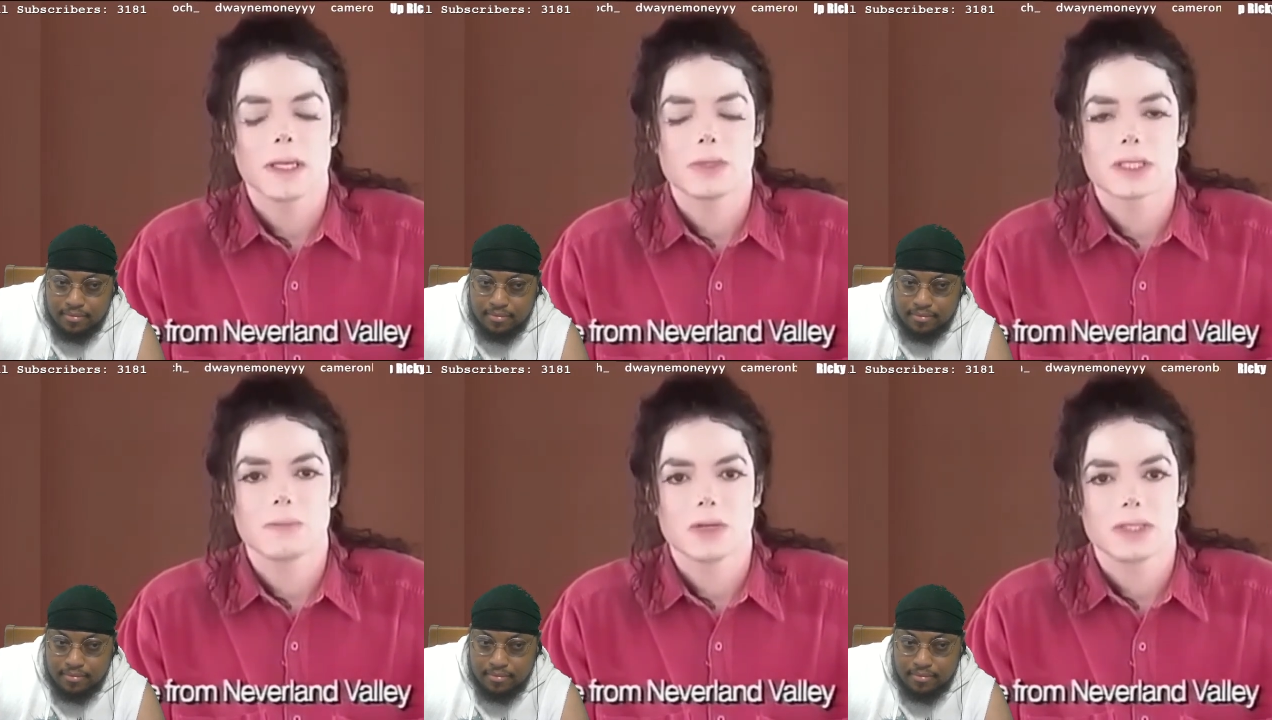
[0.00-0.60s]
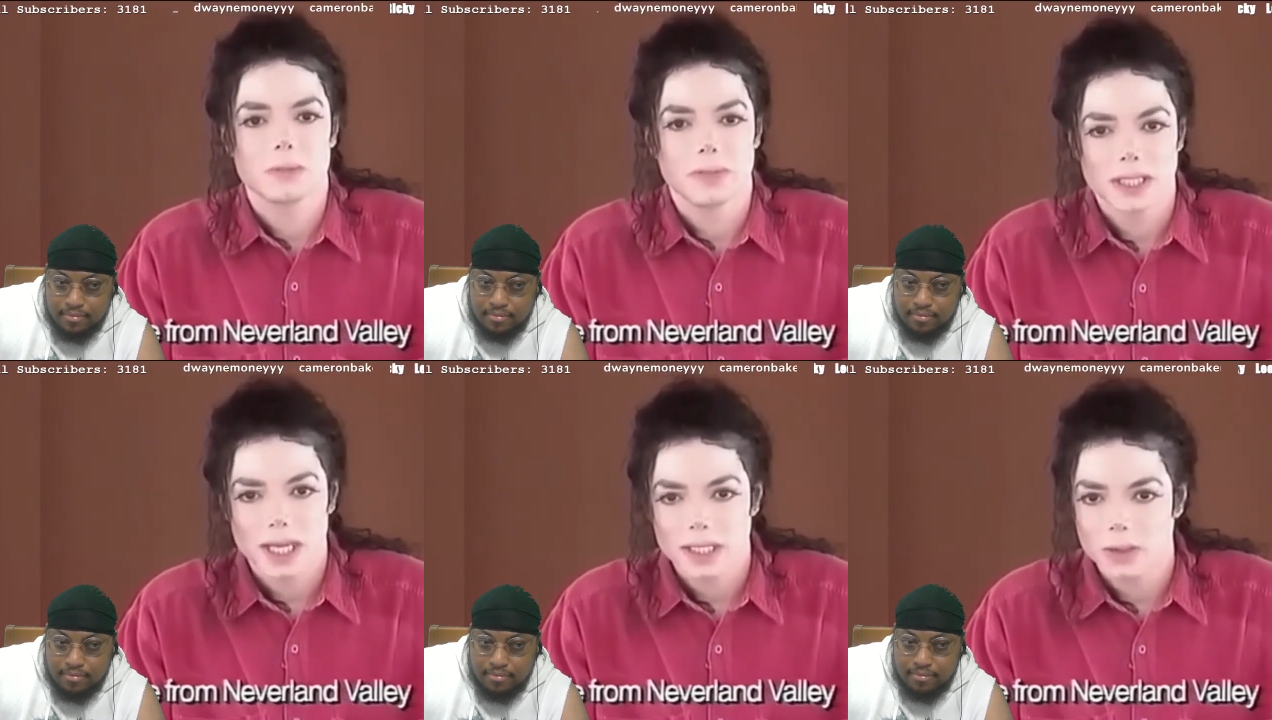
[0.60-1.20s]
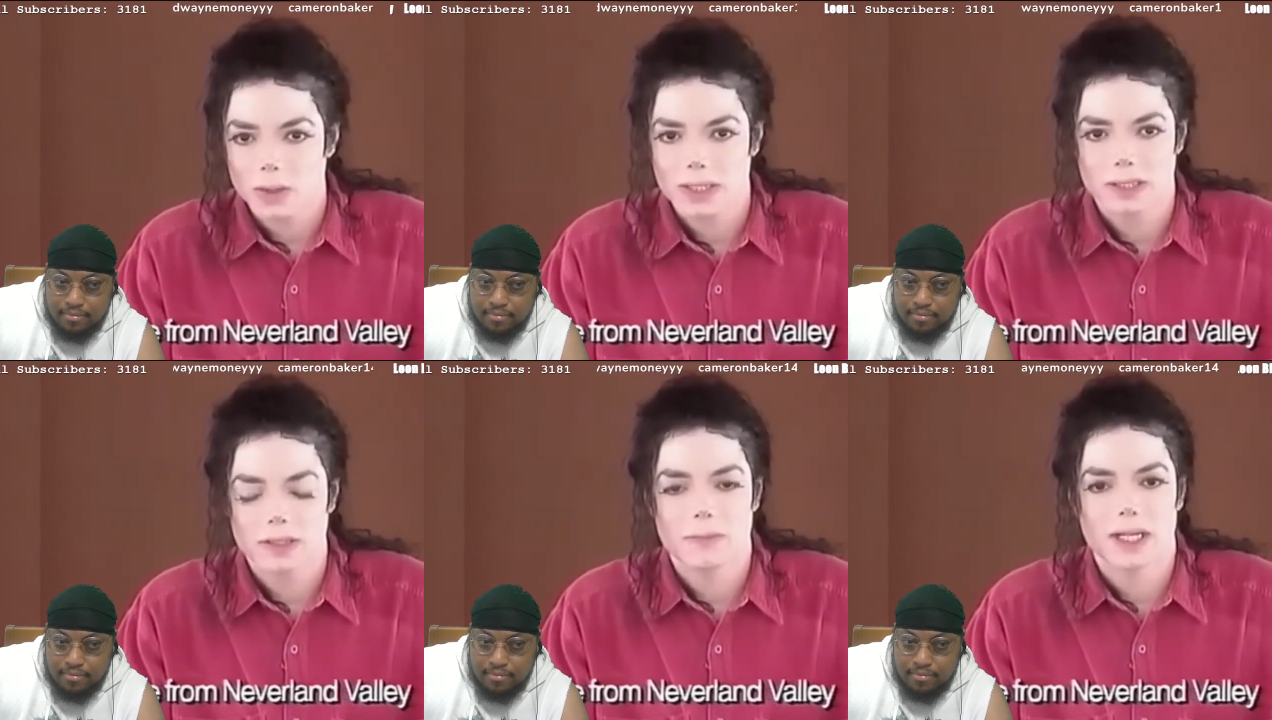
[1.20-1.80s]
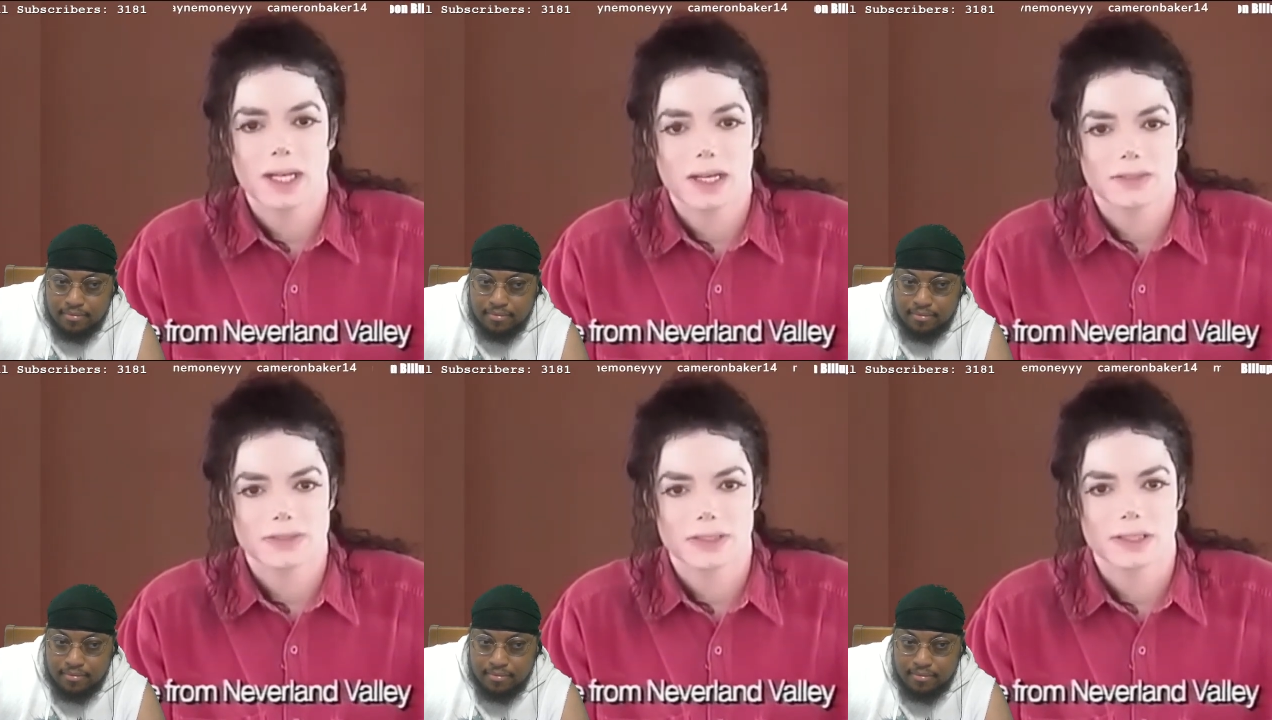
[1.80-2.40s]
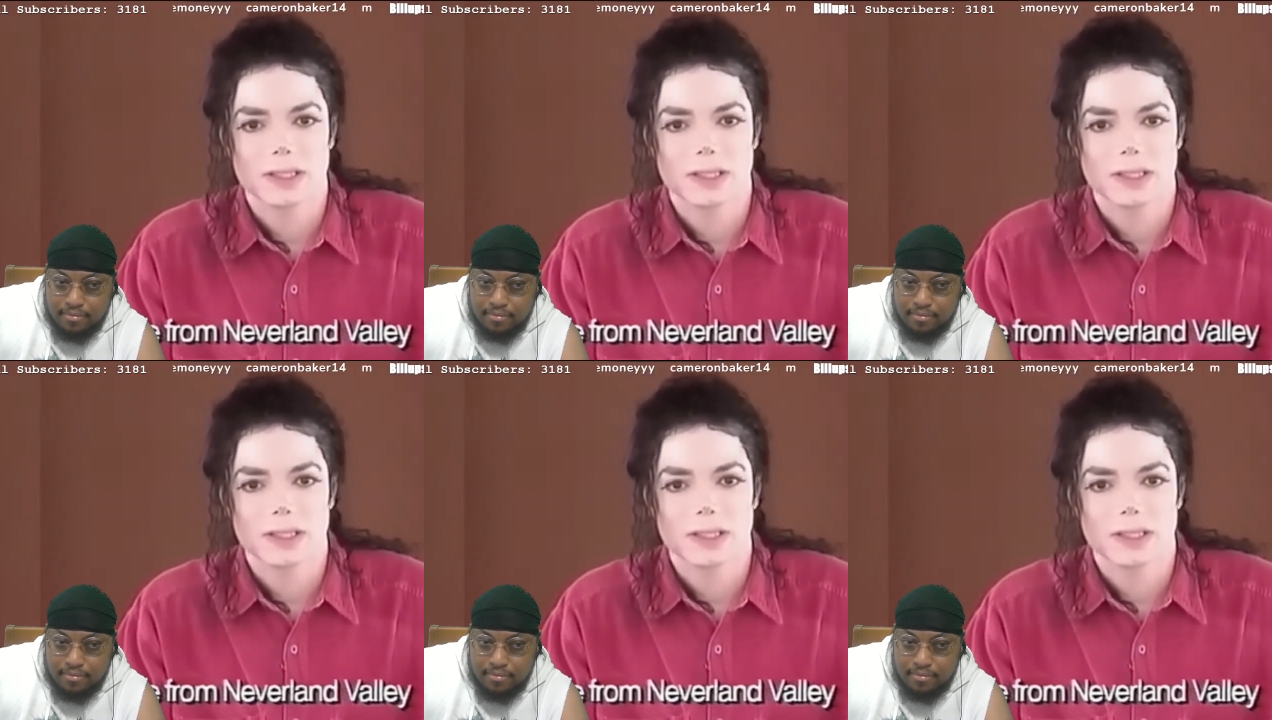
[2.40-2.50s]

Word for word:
Speaker 1: It was the most humiliating ordeal of my life.